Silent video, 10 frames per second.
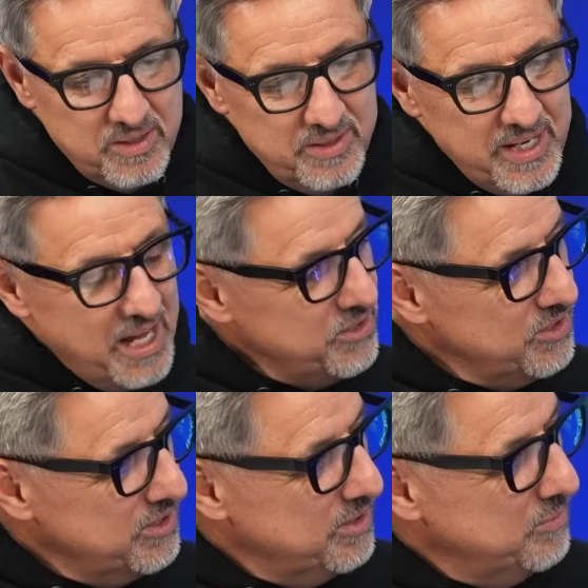not
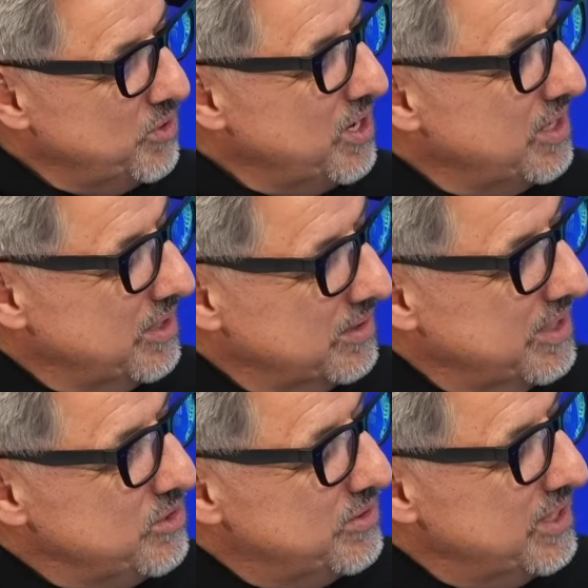just the product
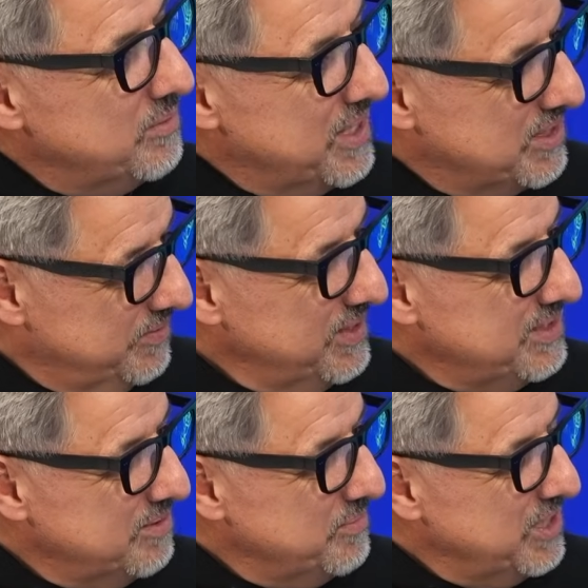that you think best fits
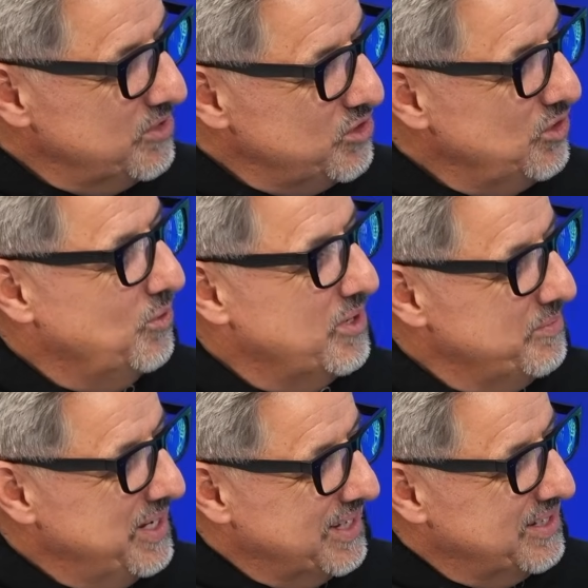them because you don't want to
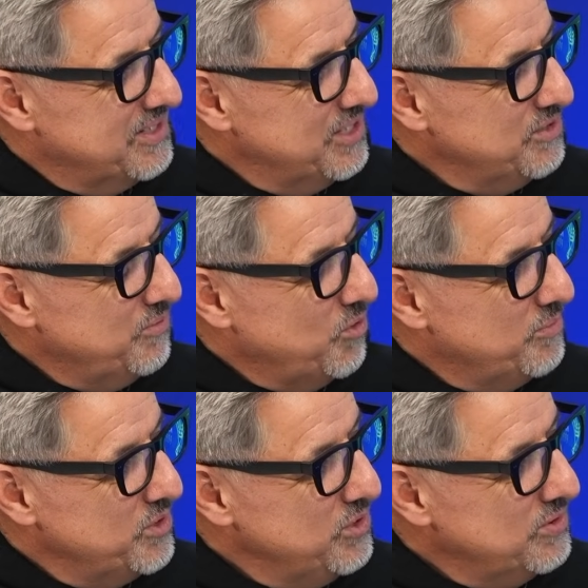make that decision for them,
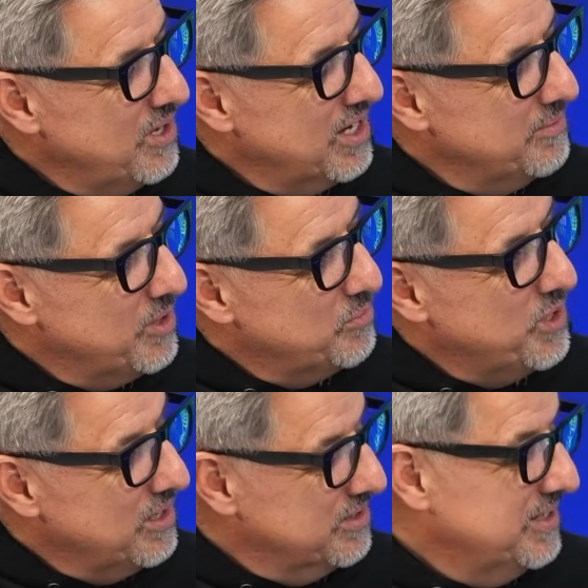but you talk about
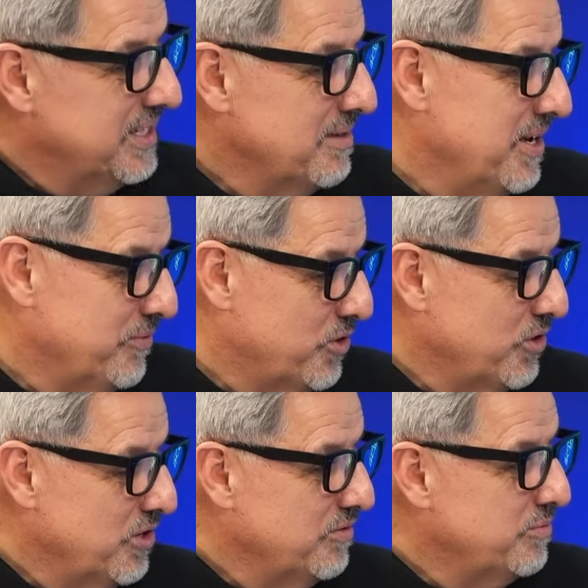products that they may have
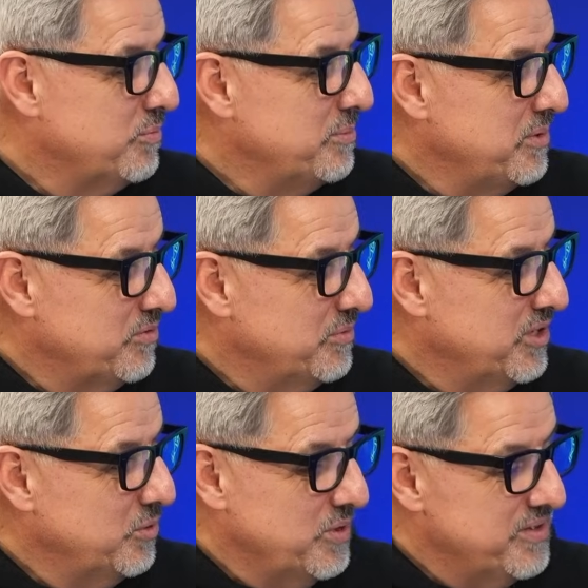heard of, maybe
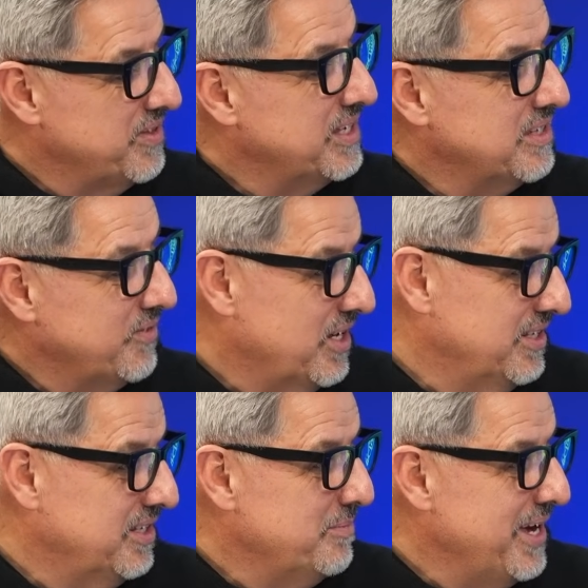familiar with, things they've gotten
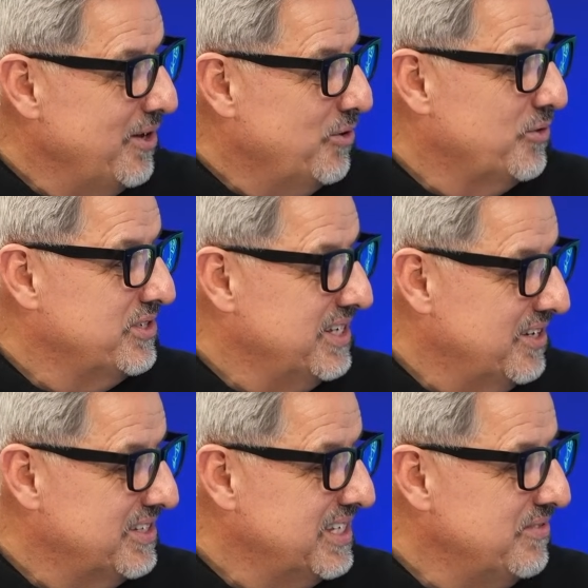in the mail or seen
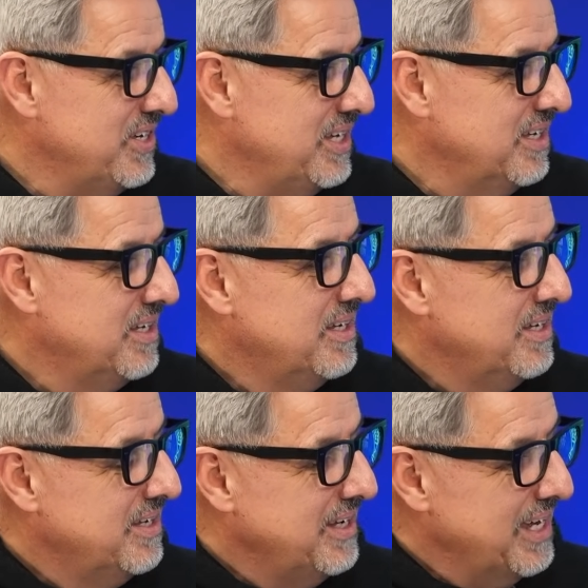on TV,
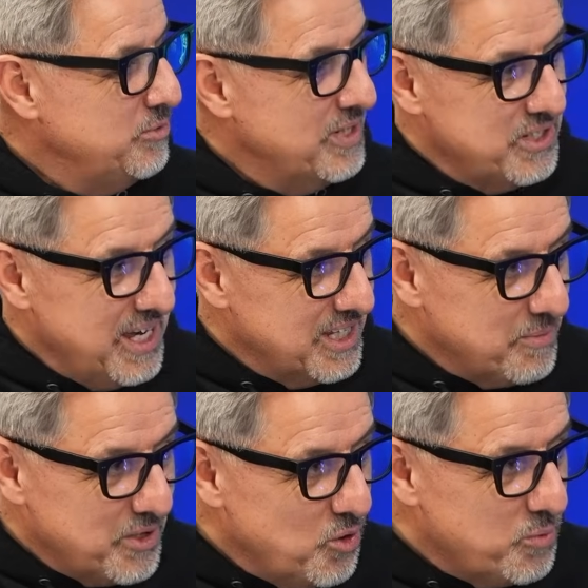and you educate them
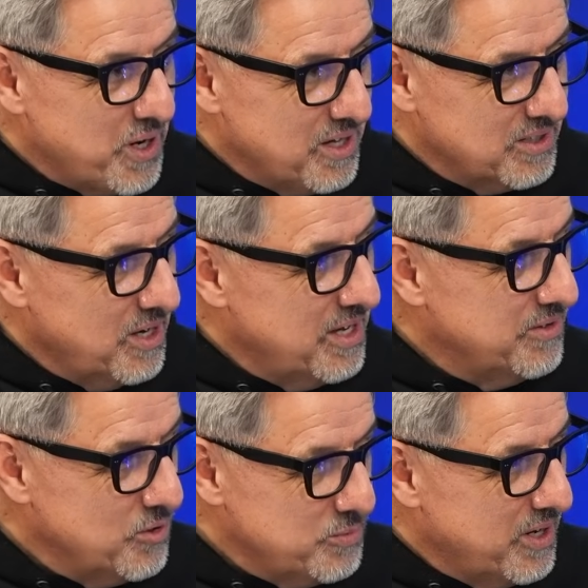on
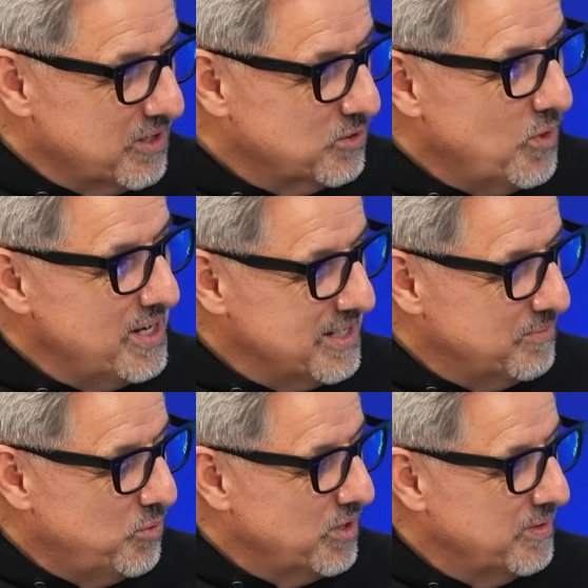those products. Why is that
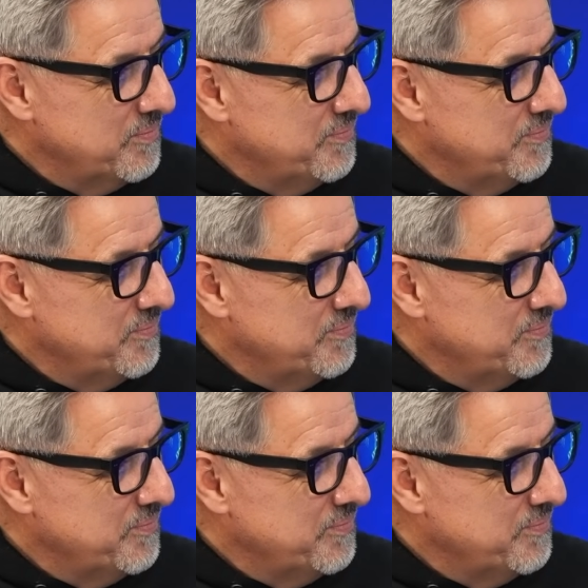important?